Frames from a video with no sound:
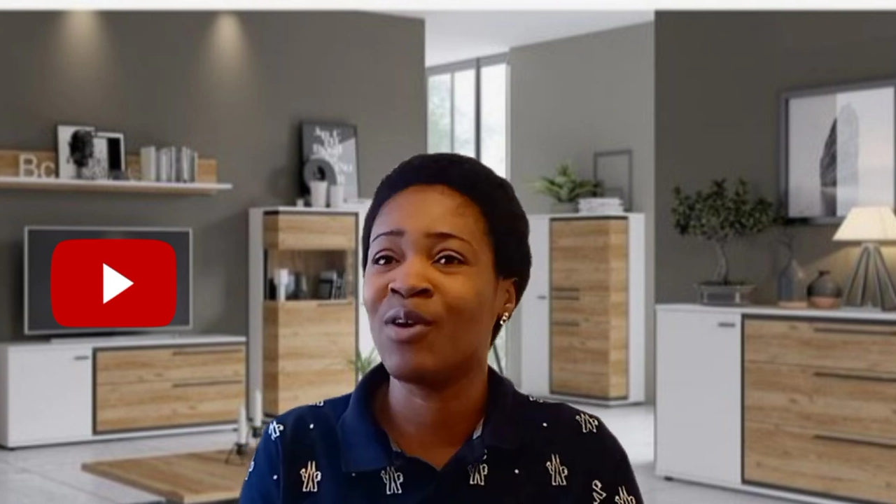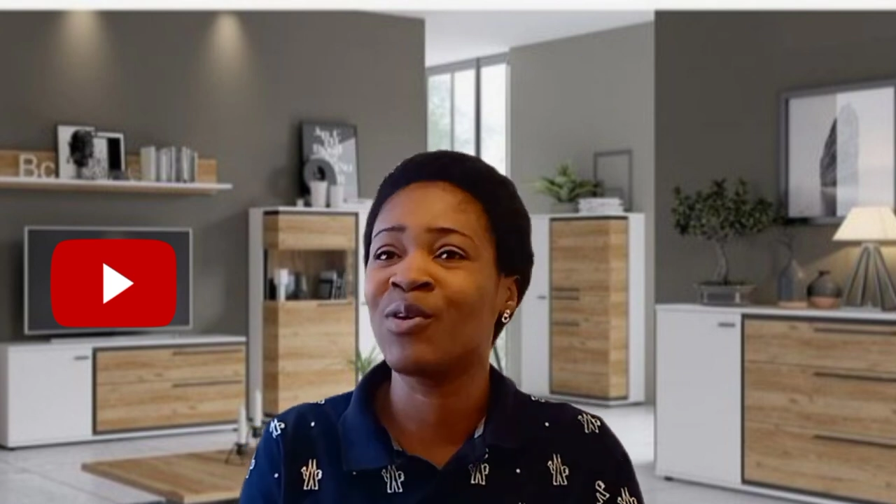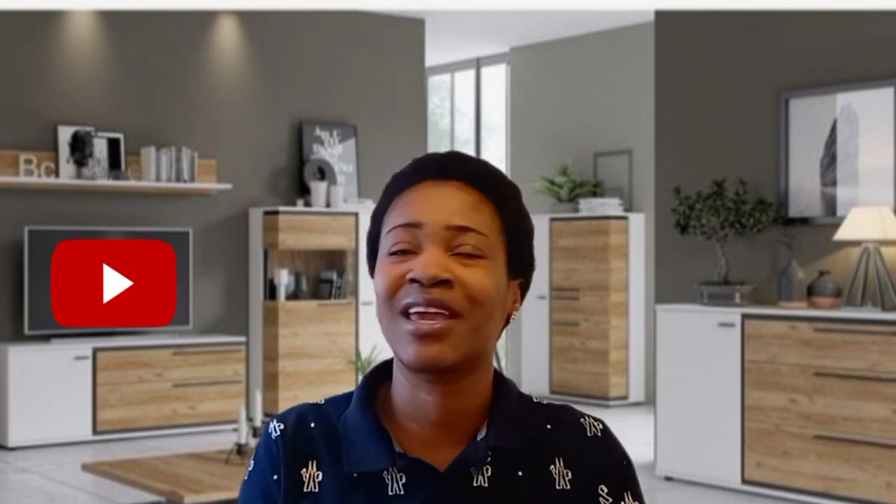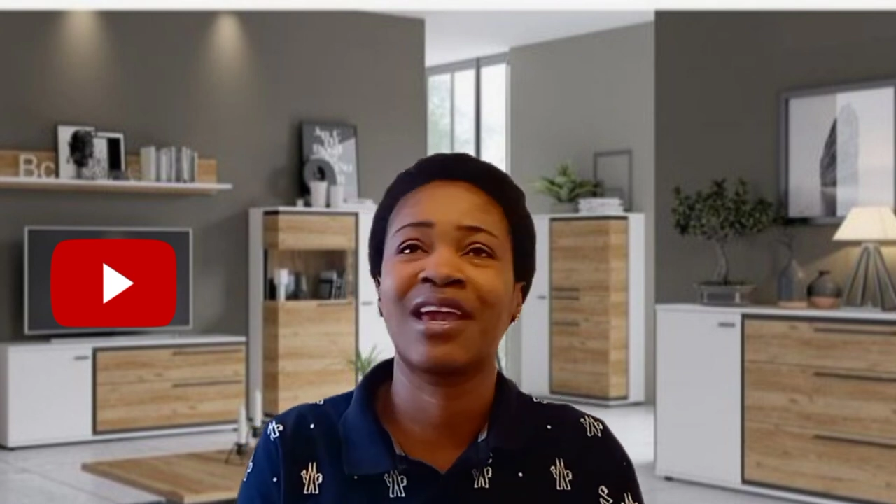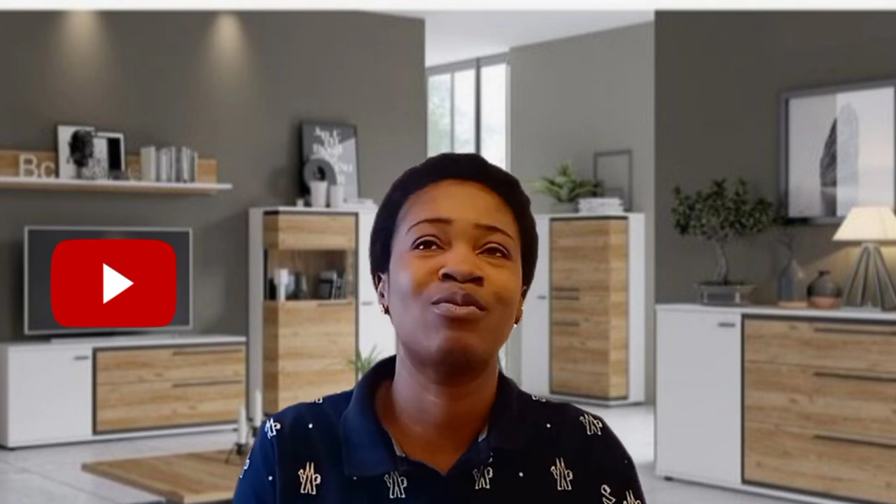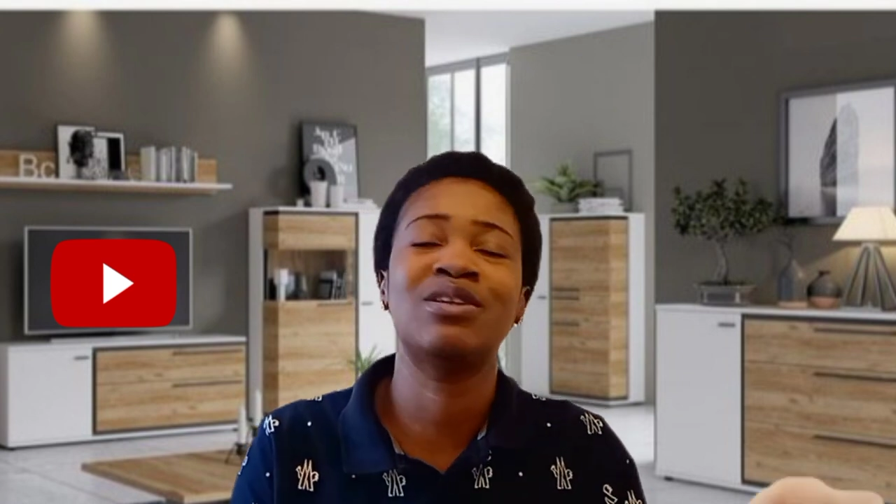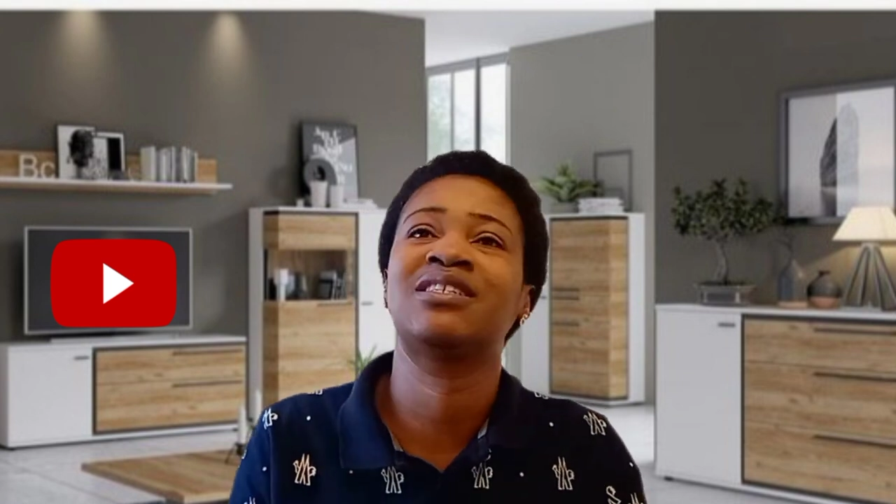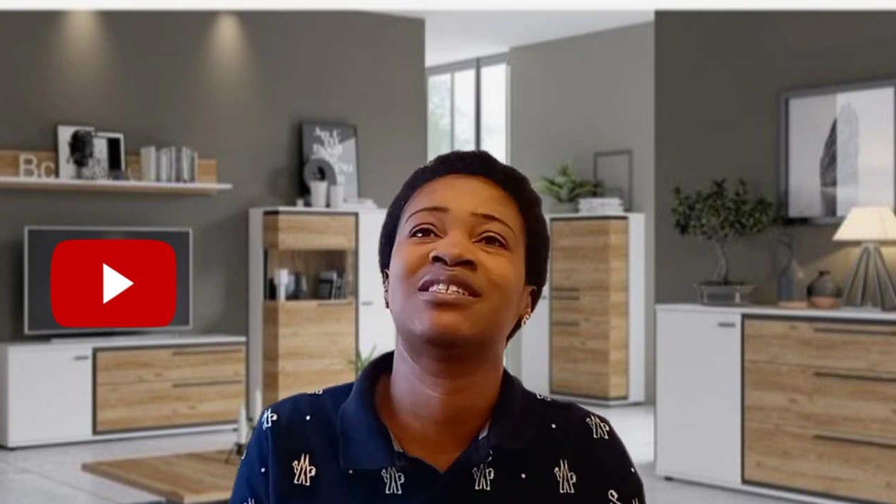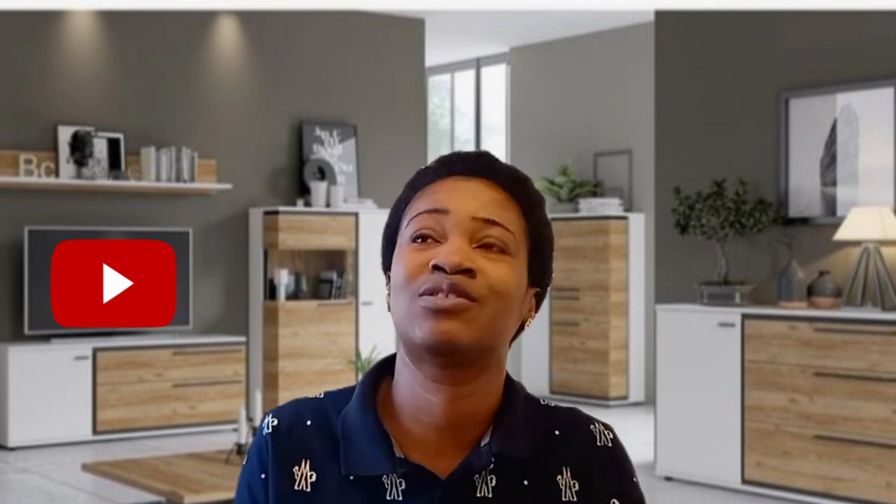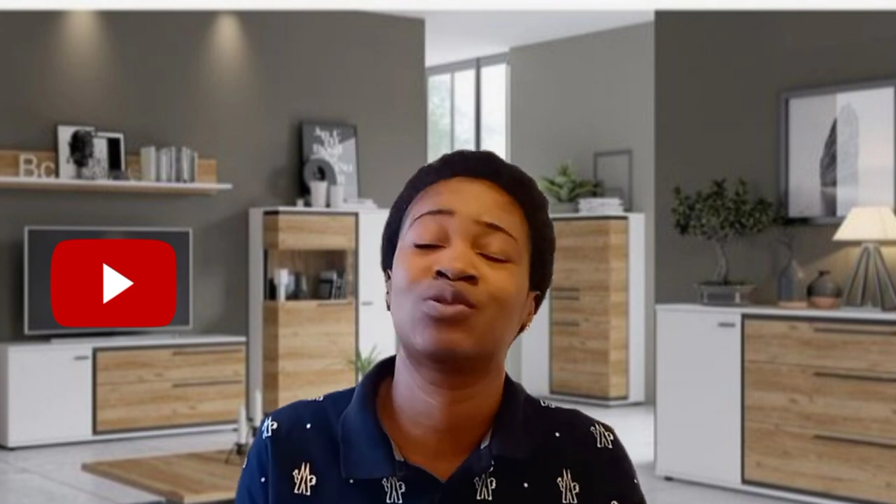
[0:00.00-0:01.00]
Okay,
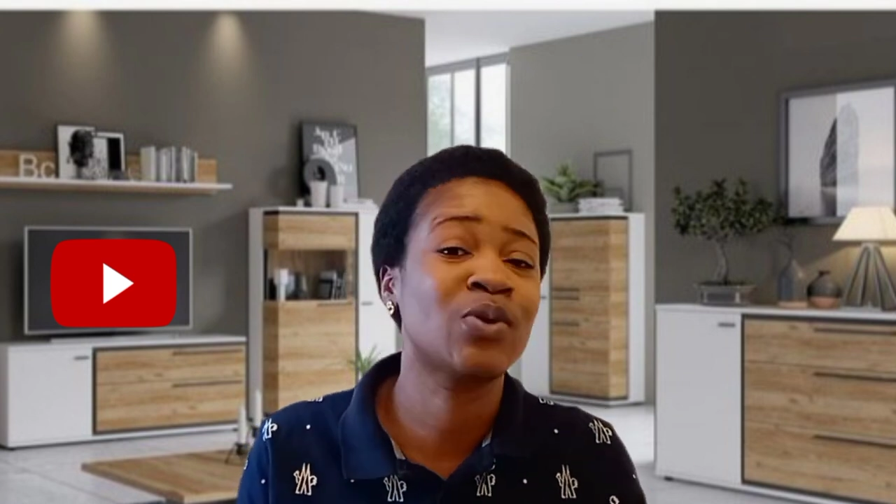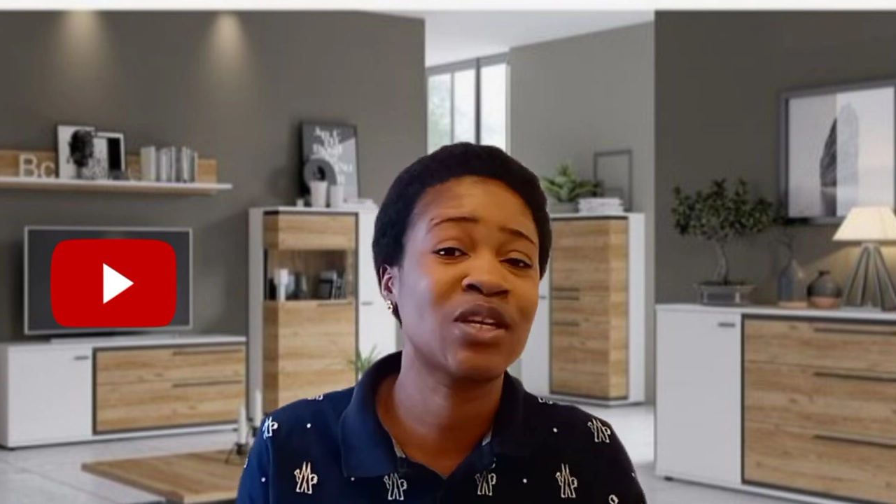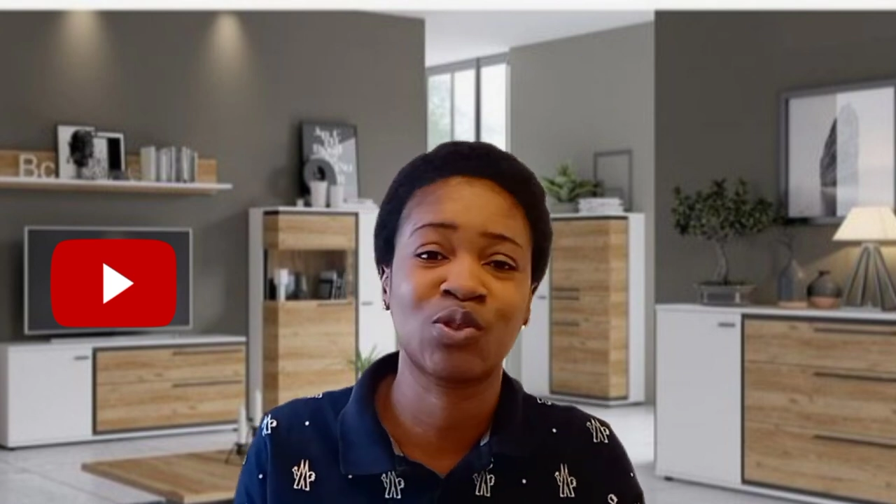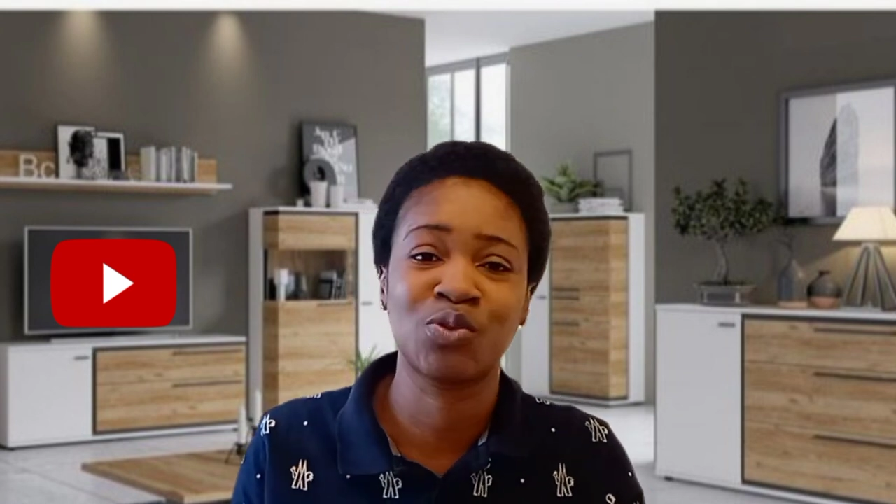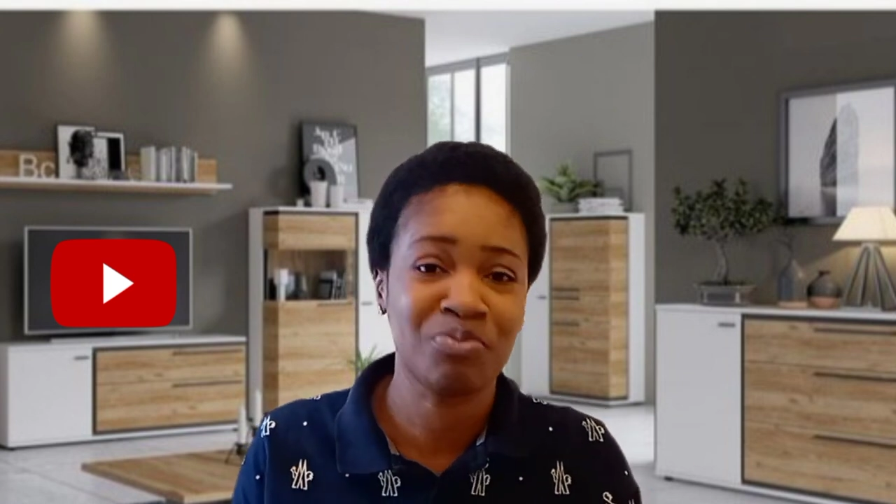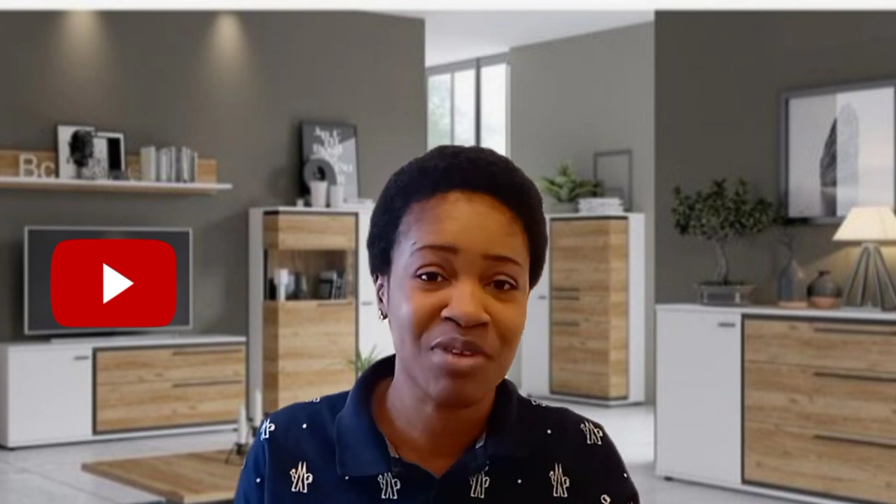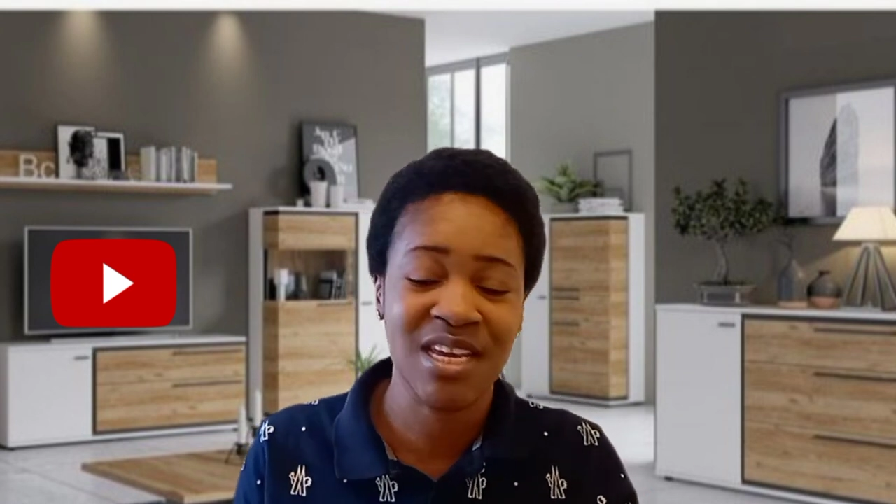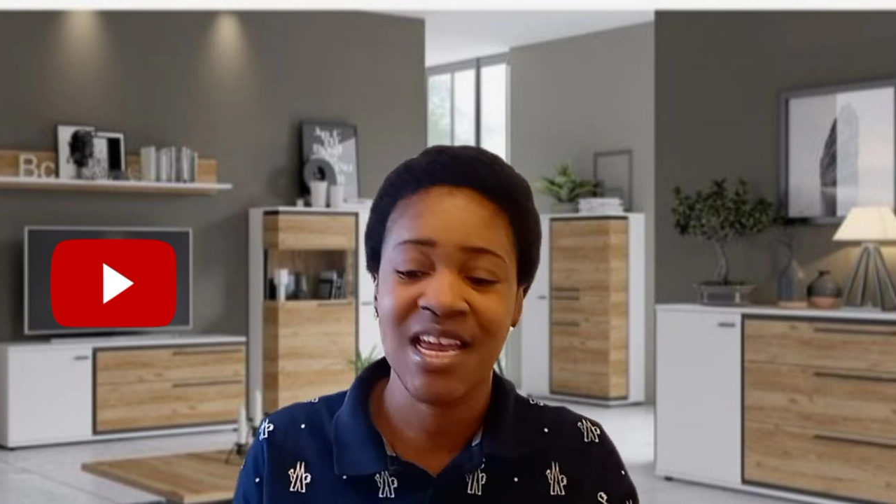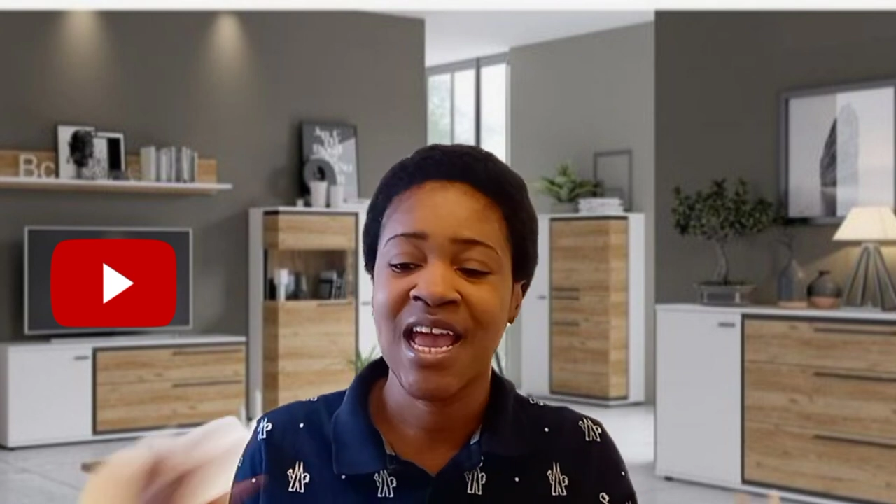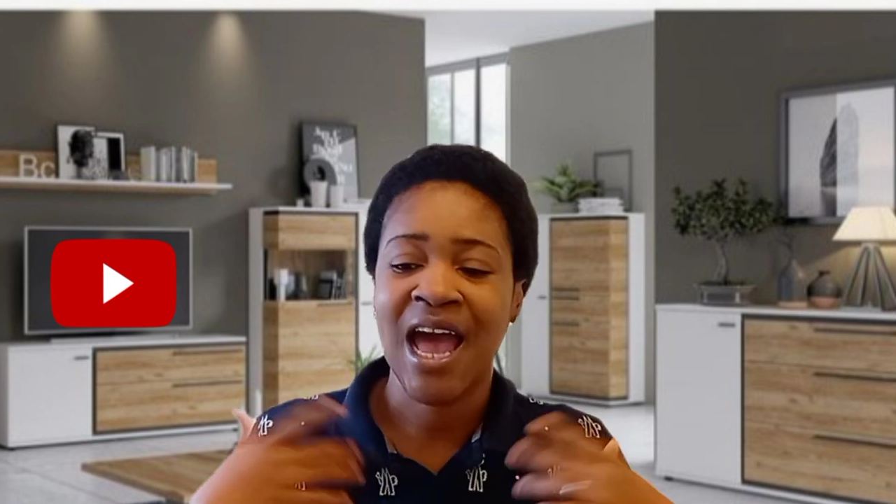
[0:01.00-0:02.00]
which to me,